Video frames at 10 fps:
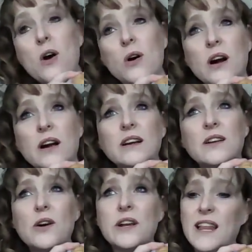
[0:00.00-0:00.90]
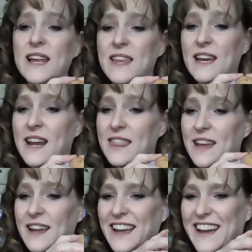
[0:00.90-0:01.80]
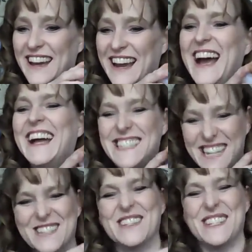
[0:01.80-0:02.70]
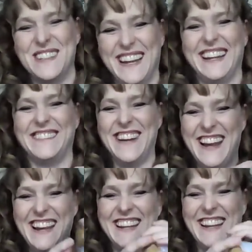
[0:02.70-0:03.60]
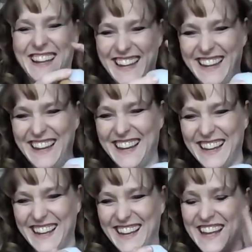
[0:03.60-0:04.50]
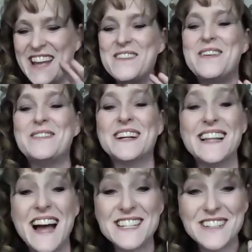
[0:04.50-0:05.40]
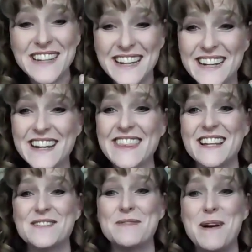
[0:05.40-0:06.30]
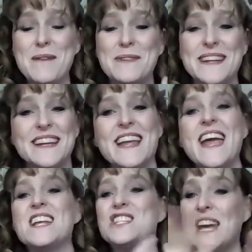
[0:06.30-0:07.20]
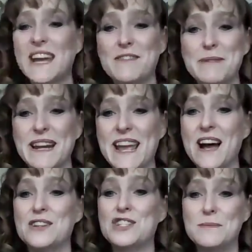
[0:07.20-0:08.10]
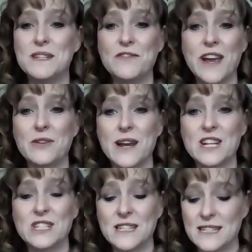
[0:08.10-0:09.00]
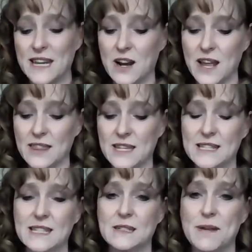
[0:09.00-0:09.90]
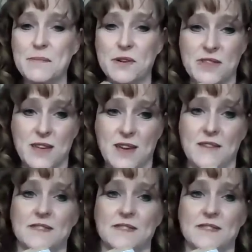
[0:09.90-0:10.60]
or or you like that kind of thing. Just what you need, right? Well, we're glad you're here. Thanks for popping in. Check everybody out. Gypsyfae Creations is here, and this is my birthday gift